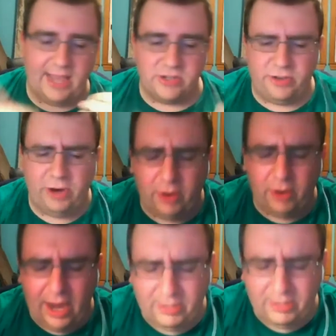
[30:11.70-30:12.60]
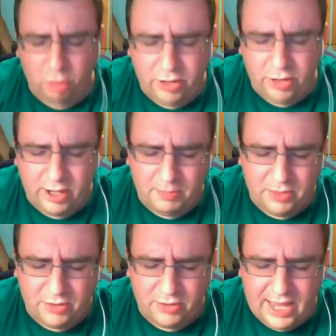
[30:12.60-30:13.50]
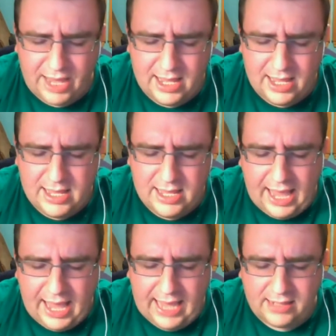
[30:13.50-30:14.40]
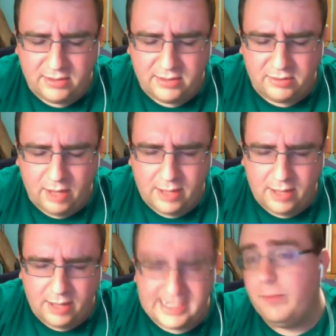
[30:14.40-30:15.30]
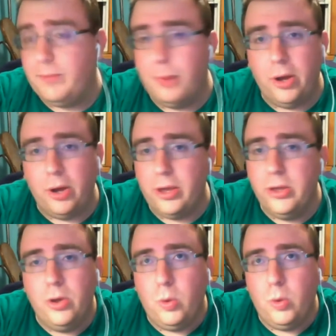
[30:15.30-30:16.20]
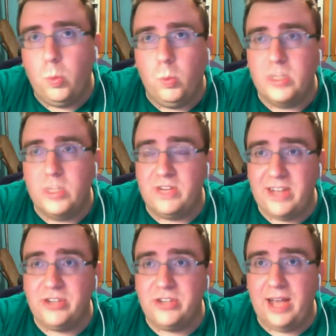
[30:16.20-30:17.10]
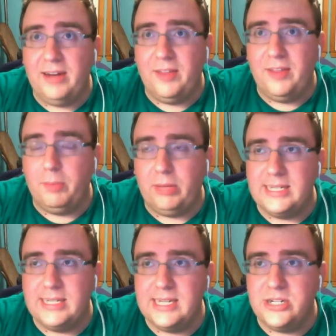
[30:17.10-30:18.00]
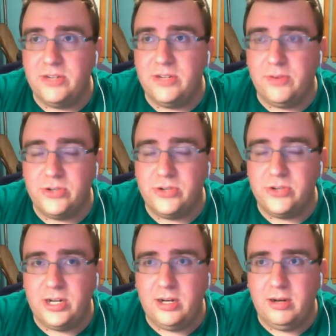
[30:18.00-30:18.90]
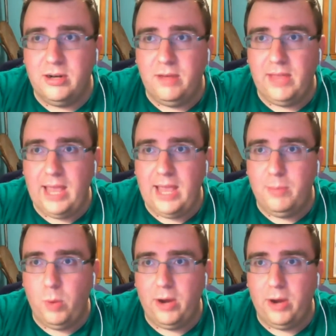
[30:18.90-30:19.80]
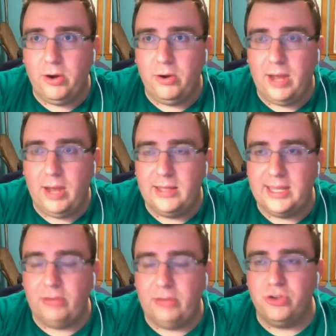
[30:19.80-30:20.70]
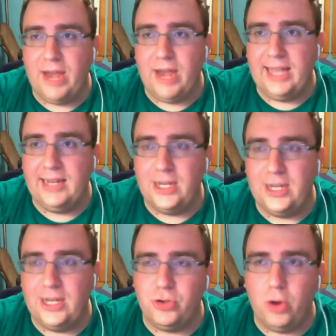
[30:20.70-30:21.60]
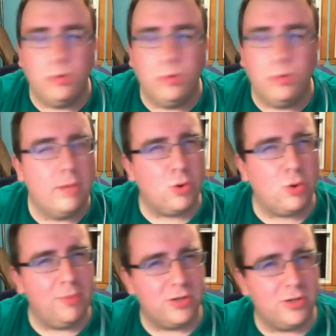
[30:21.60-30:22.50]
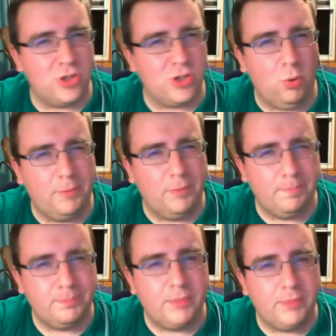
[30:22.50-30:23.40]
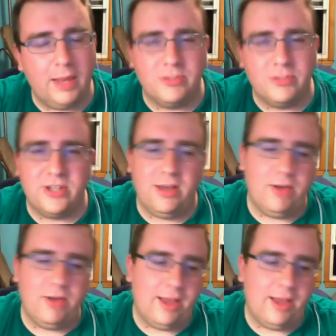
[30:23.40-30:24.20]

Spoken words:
each other out. I loaded it up the other day and did have a bug, which I've actually gotten in the PlayStation version of the game where you kill a dragon and you don't absorb their soul. I'm just like, okay.